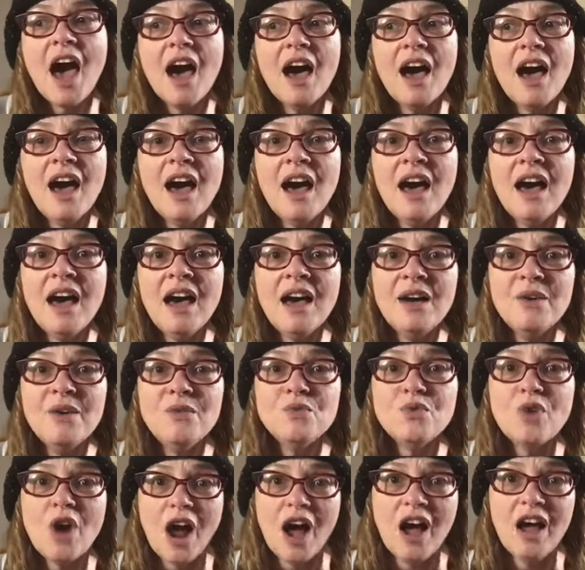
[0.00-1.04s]
Ah, uh,
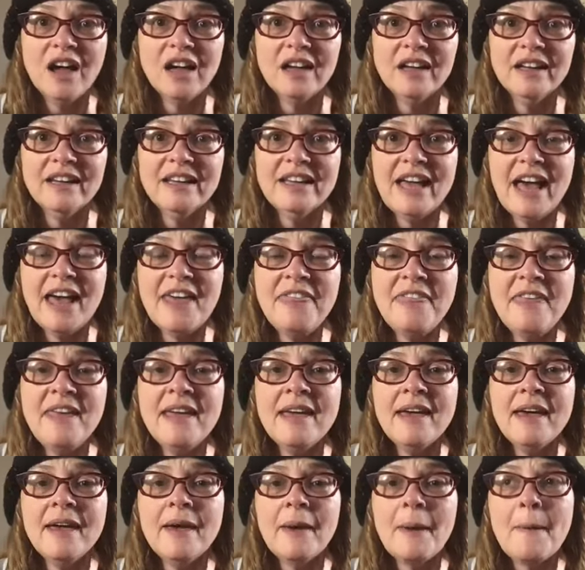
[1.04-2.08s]
wrong. I
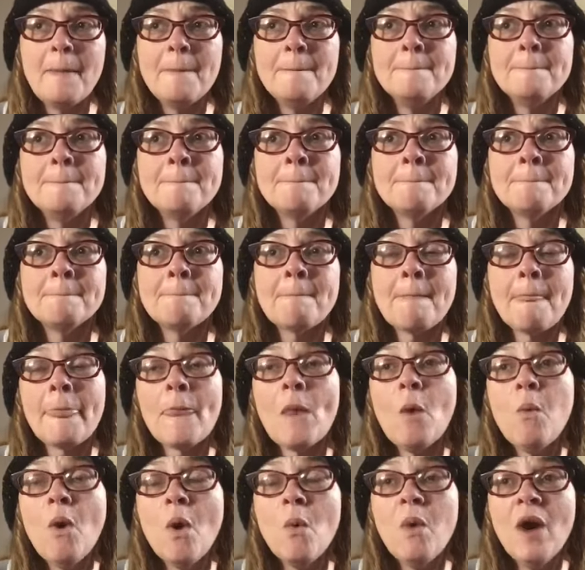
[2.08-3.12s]
think,
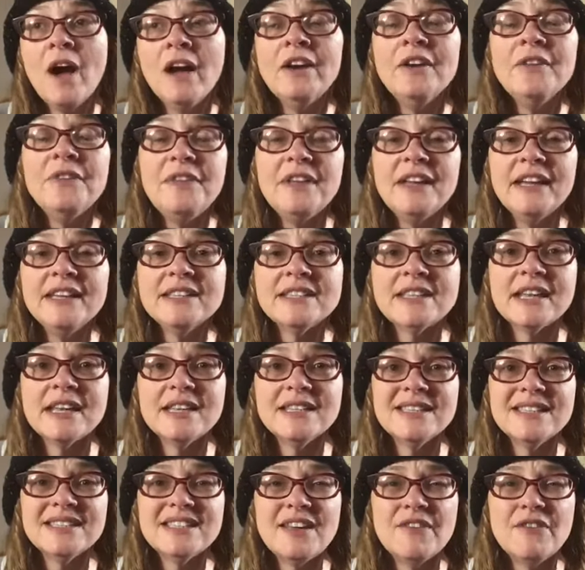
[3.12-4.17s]
well, one good thing is I guess
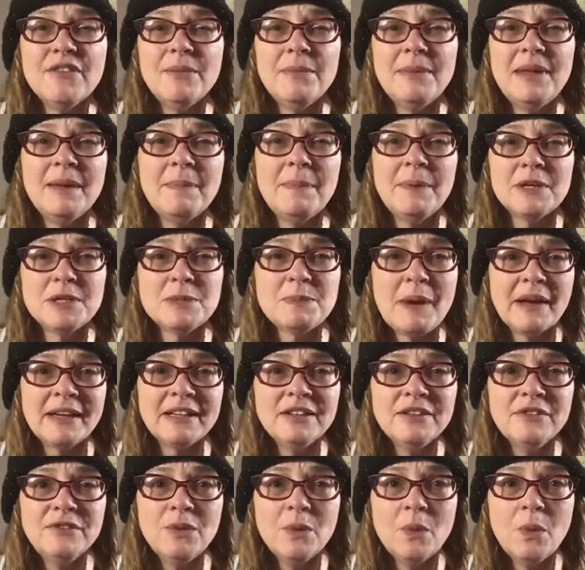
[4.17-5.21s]
it's given me a
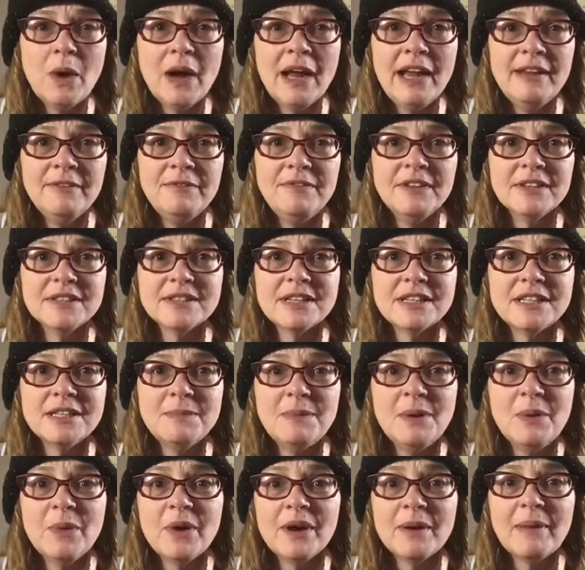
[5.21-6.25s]
perspective of what it feels like to
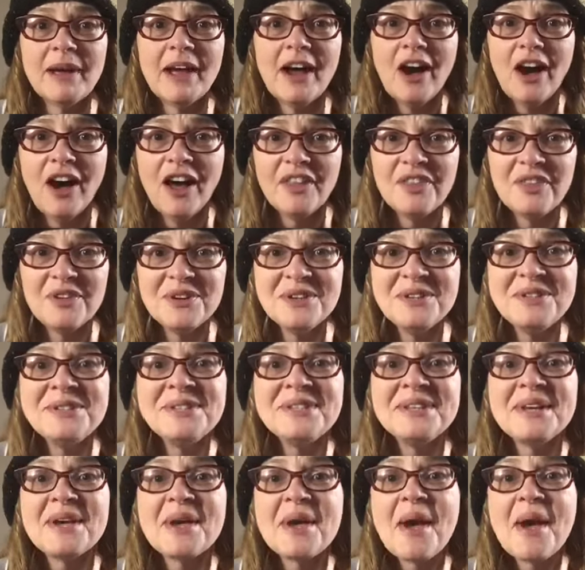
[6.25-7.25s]
be one of my authors.